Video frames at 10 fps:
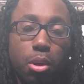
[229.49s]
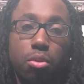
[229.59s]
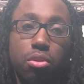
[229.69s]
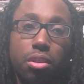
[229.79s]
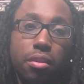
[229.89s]

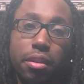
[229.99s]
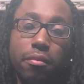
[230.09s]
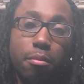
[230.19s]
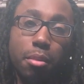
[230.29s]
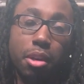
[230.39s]
posts, and
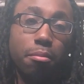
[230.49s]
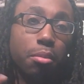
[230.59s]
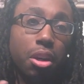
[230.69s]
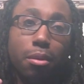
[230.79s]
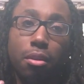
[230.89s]
him
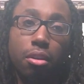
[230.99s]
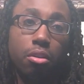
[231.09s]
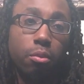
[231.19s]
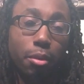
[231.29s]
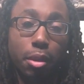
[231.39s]
being with
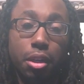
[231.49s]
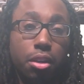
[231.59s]
other women,